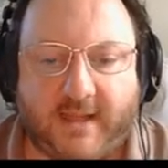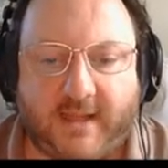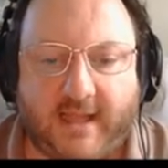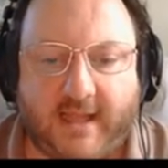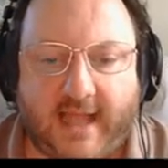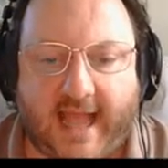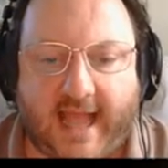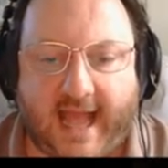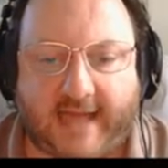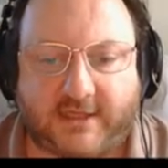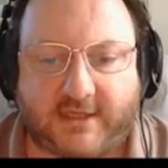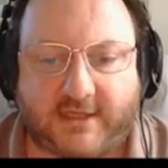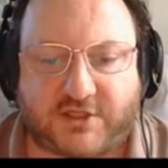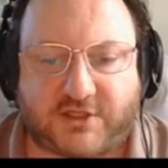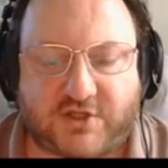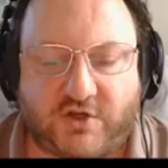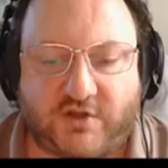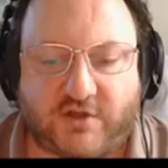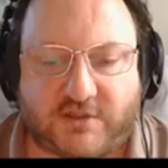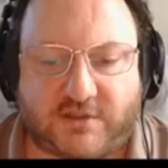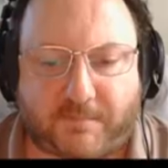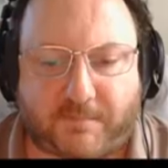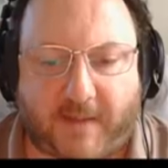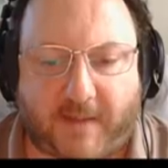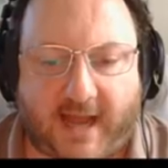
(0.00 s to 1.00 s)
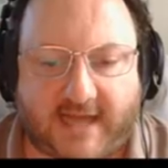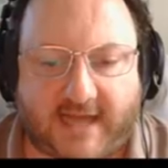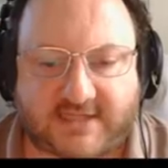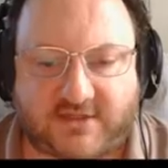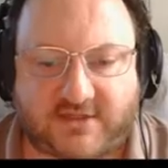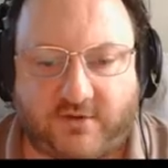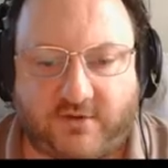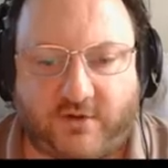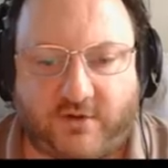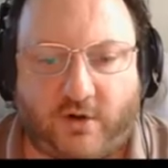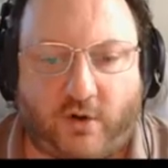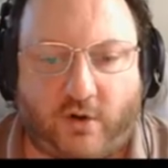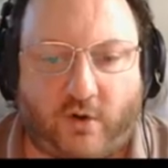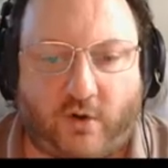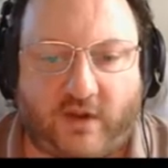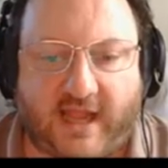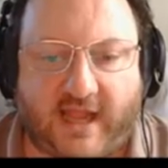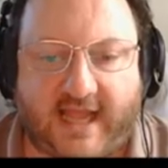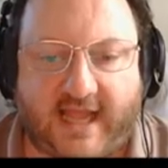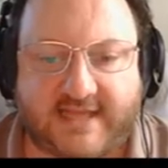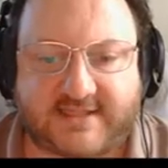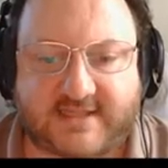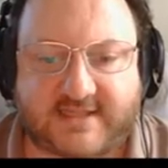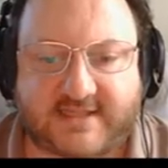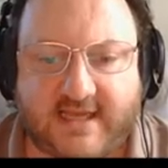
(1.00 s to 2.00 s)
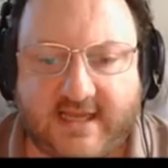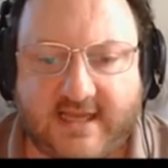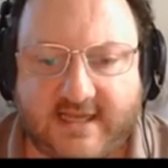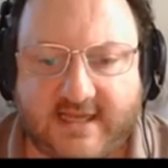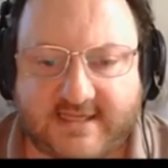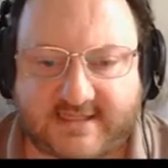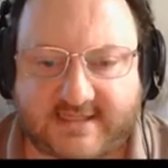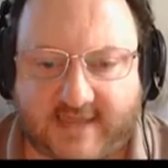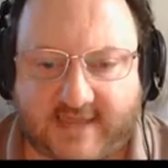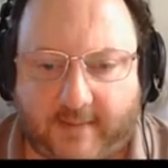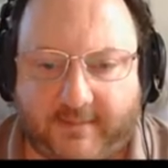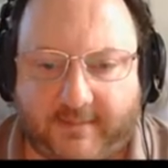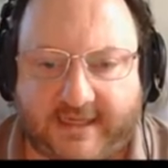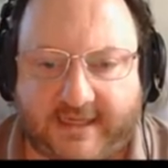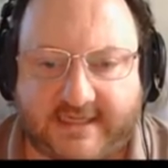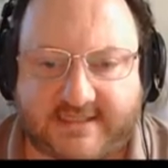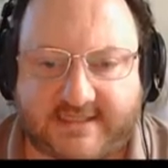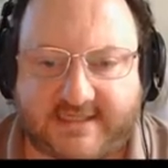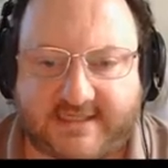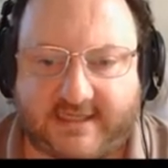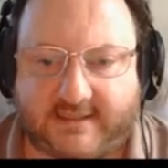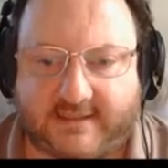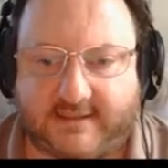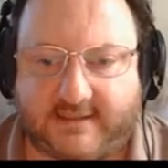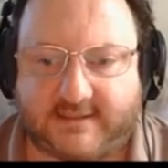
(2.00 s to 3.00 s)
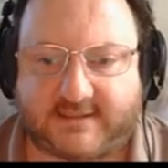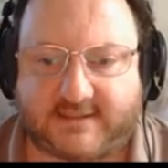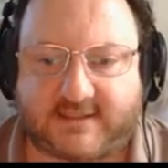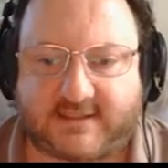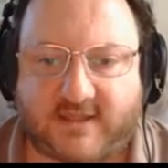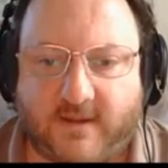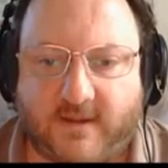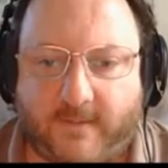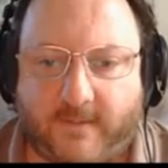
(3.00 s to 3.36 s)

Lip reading: had a turn to pass, so it no longer has Summoning Sickness.